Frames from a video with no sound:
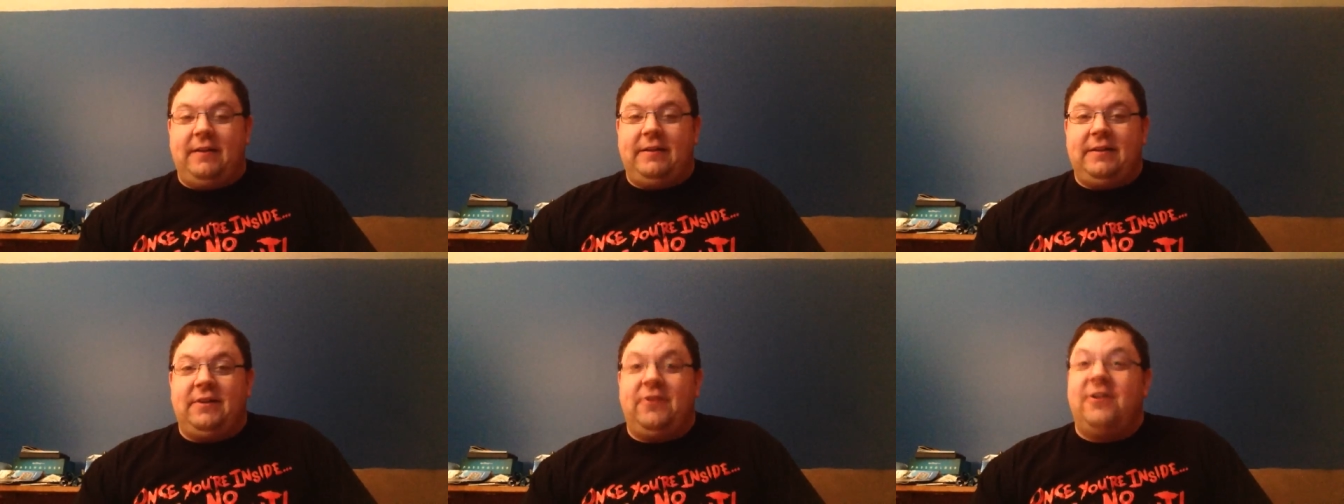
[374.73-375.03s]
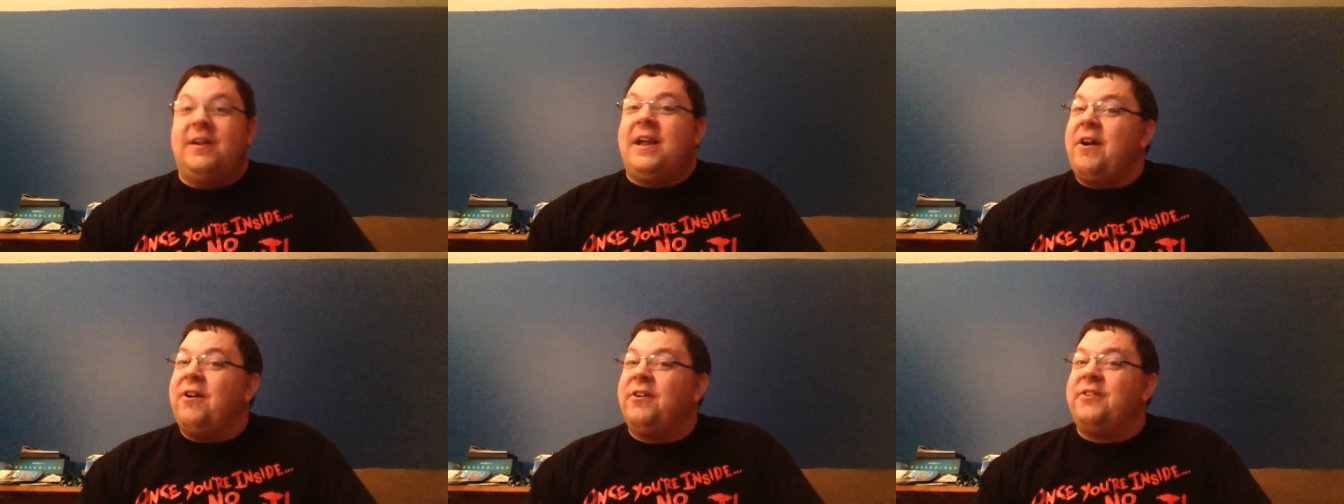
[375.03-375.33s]
Her
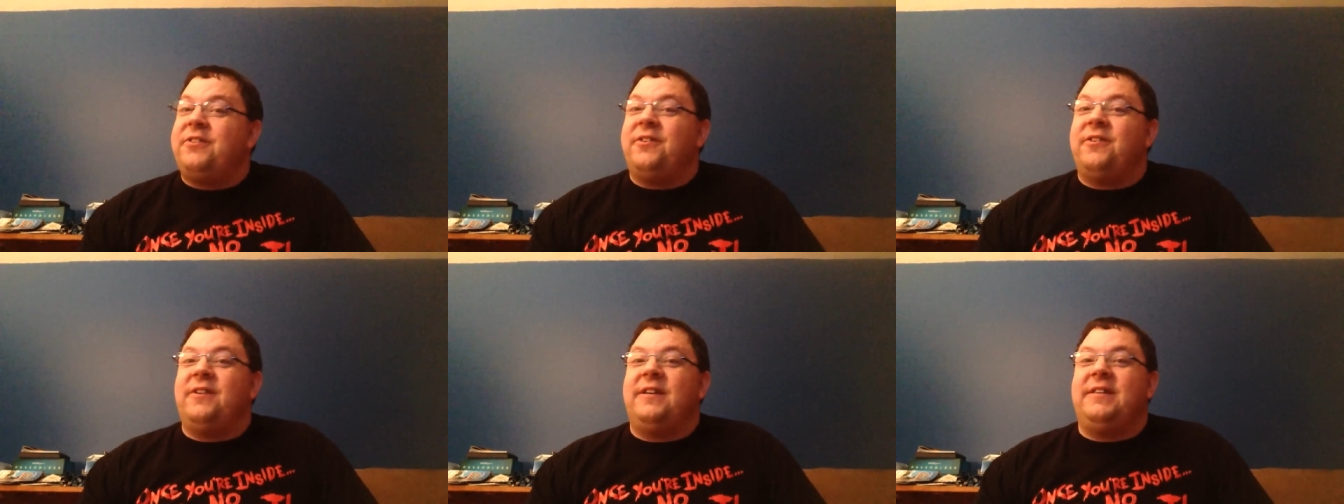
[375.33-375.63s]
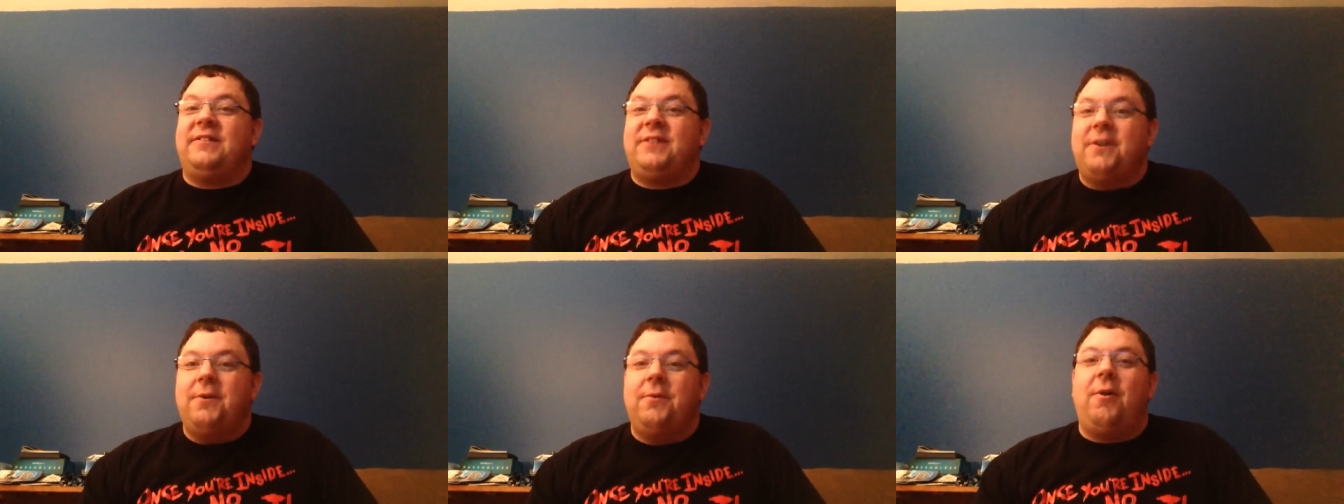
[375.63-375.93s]
character
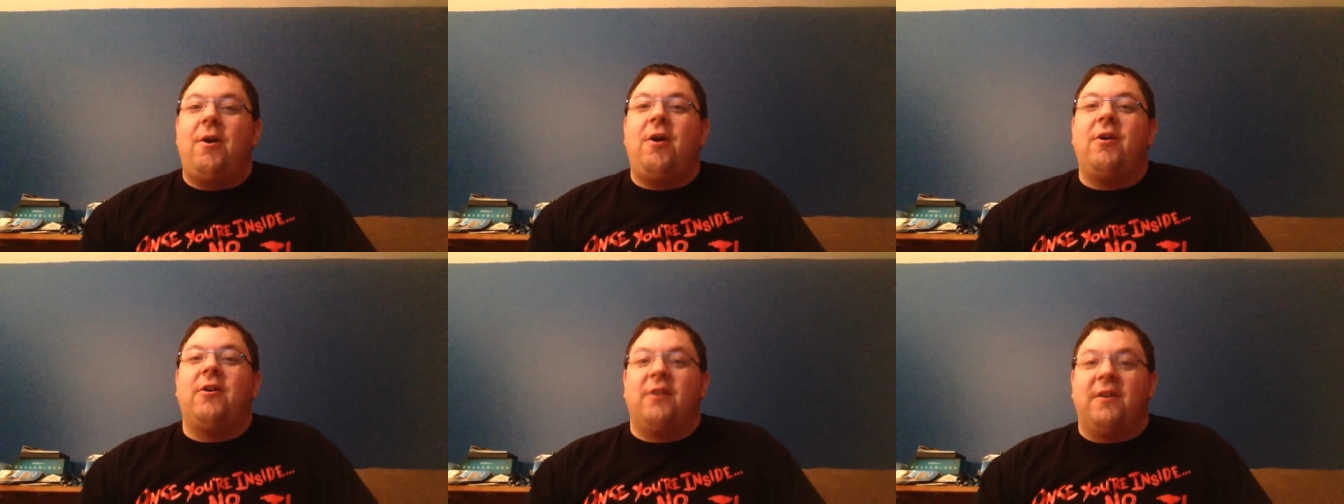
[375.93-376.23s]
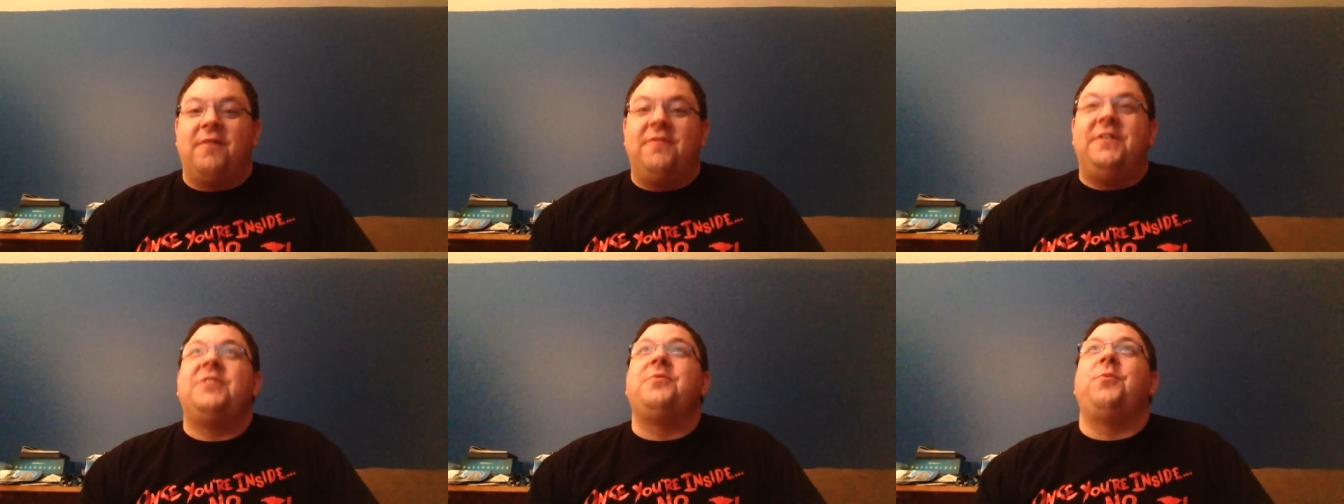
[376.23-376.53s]
is no longer
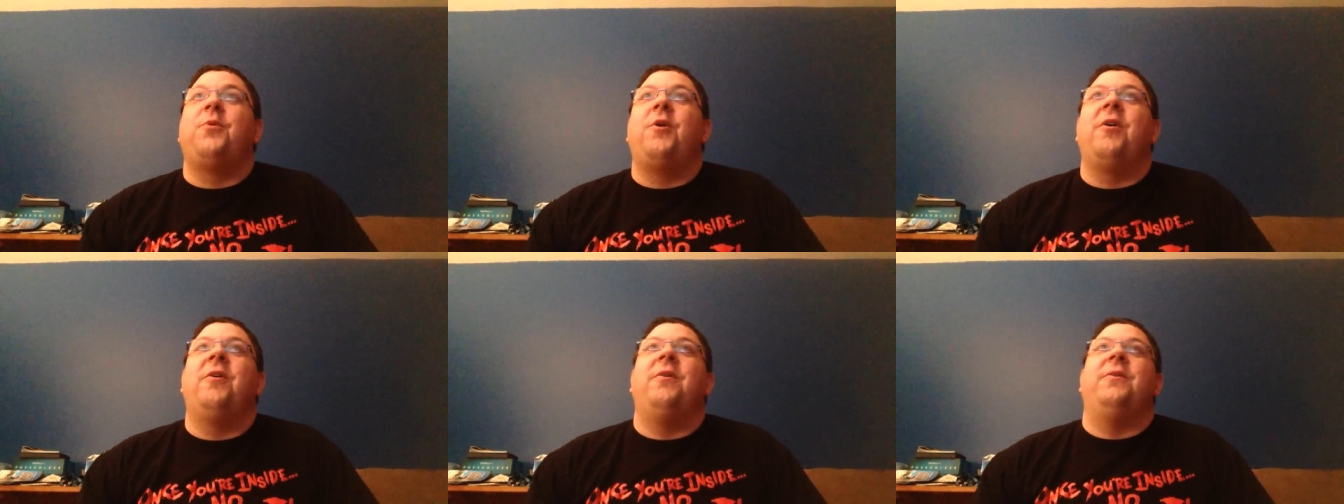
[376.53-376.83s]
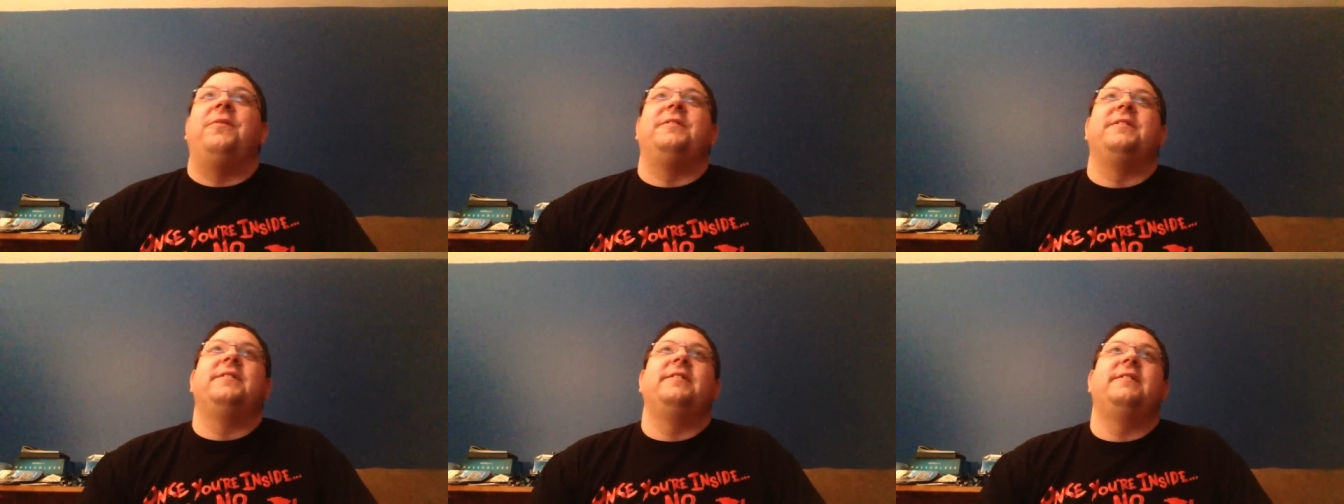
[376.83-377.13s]
of this
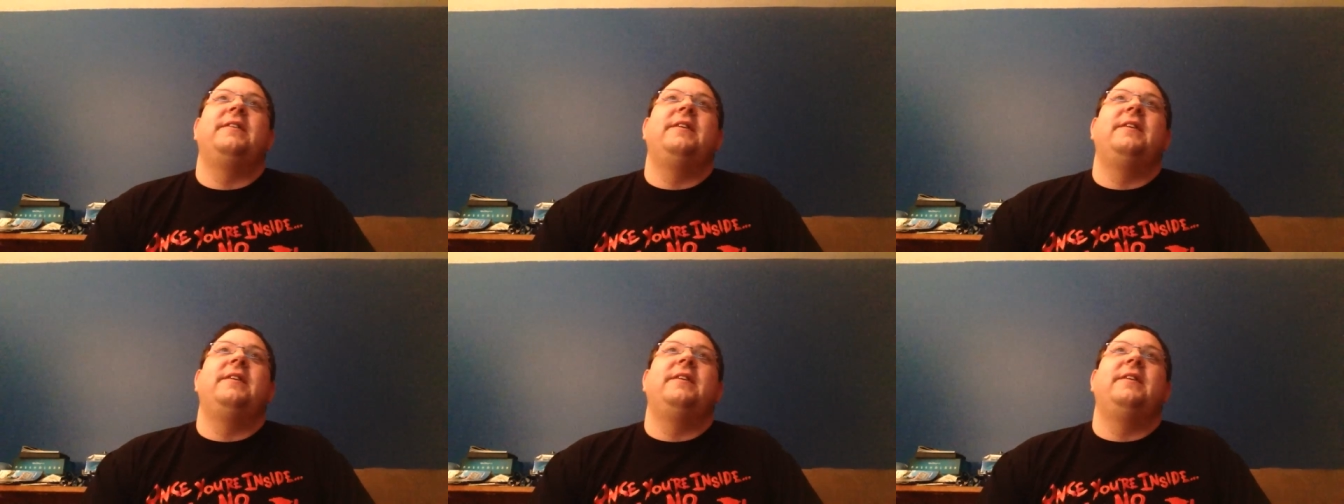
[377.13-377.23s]
world.